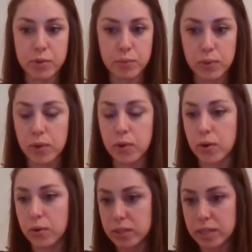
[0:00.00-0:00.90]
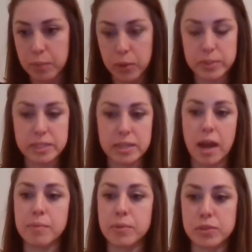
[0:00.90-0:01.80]
their real early
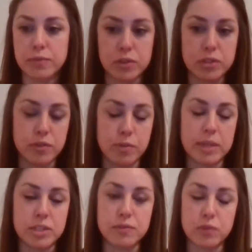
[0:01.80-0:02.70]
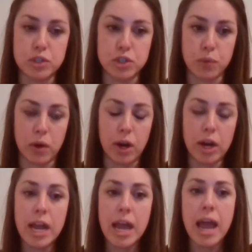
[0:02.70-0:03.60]
post-op, those first few months for
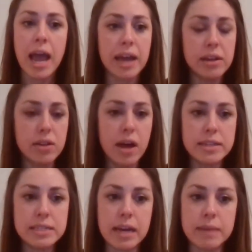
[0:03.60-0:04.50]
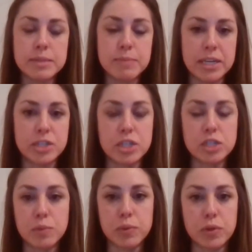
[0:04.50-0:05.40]
sure. And a lot of times
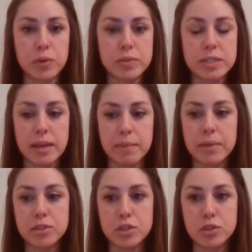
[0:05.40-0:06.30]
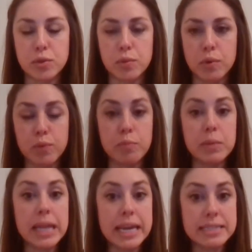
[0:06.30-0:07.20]
patients will use them to
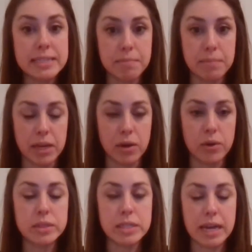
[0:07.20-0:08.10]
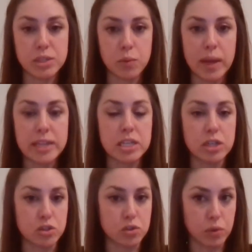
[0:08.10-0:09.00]
replace a meal as a way to
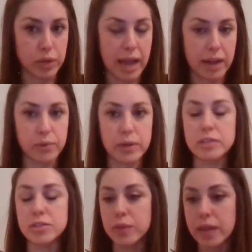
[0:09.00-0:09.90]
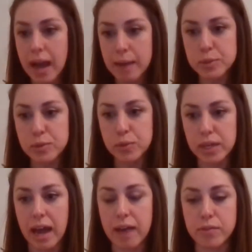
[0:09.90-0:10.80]
control calories. So they absolutely
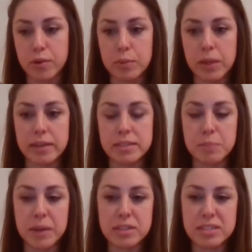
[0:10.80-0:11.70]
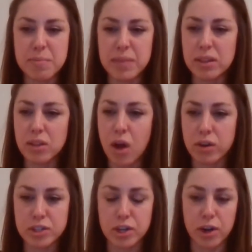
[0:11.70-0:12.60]
have their place, but as something
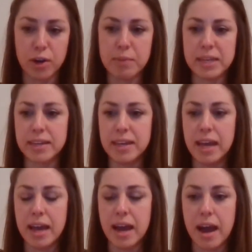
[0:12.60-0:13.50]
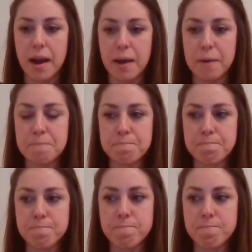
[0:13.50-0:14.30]
long-term and um,